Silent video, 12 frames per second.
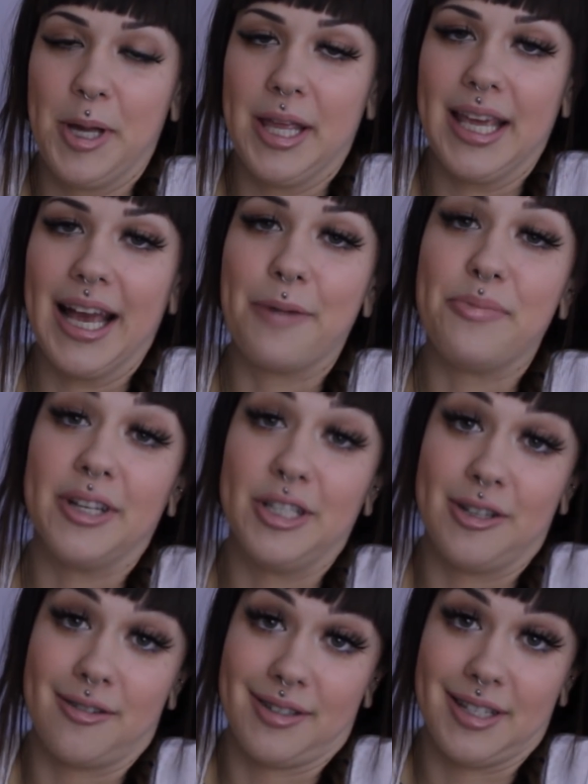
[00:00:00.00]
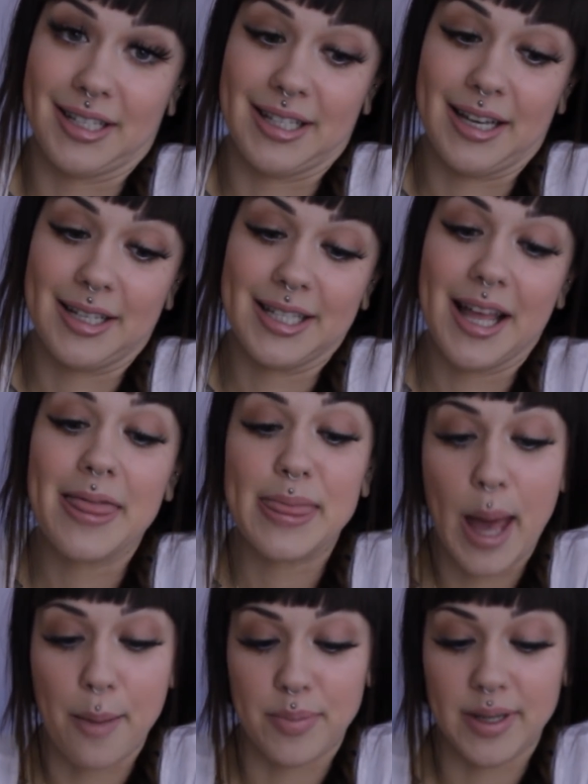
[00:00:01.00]
You gotta build your own success.
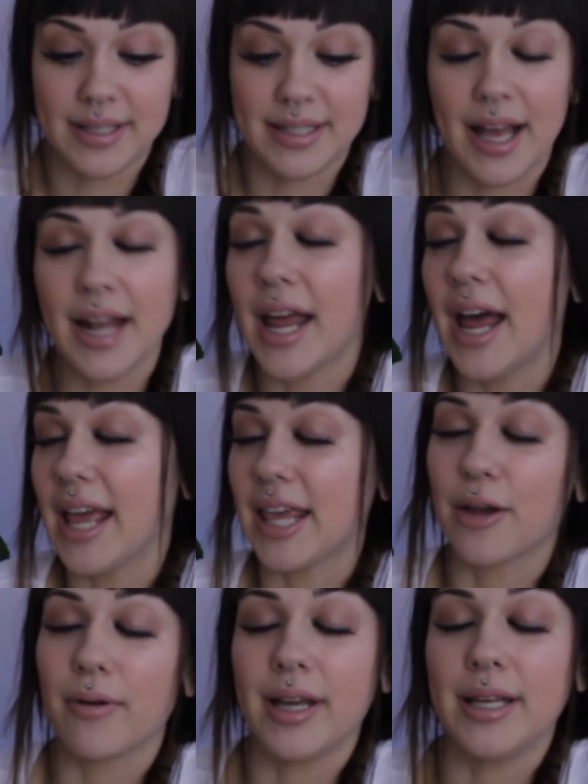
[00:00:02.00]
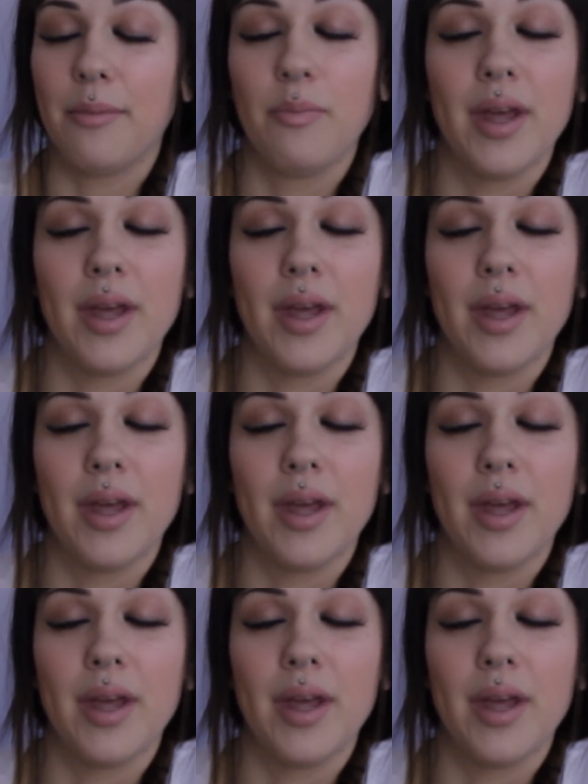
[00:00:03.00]
That being said, here I am,